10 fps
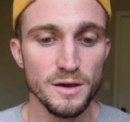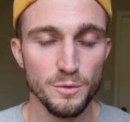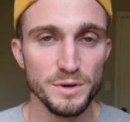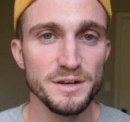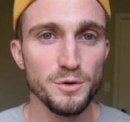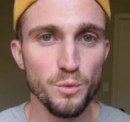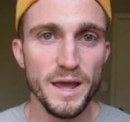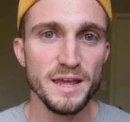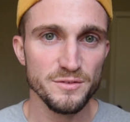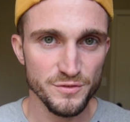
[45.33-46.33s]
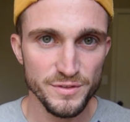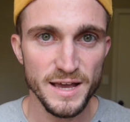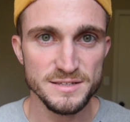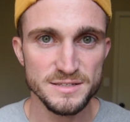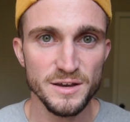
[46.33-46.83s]
we need to wait for
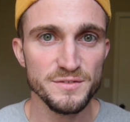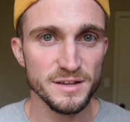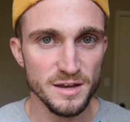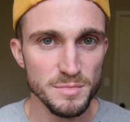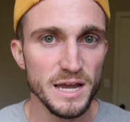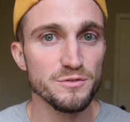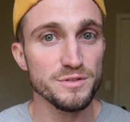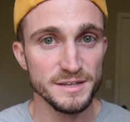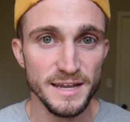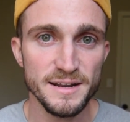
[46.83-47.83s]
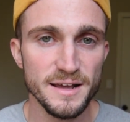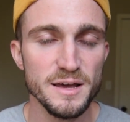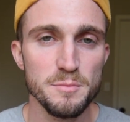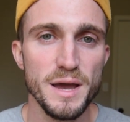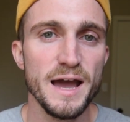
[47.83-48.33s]
that stuff to come back, for the data to
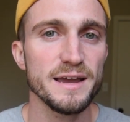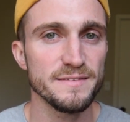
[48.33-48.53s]
come back,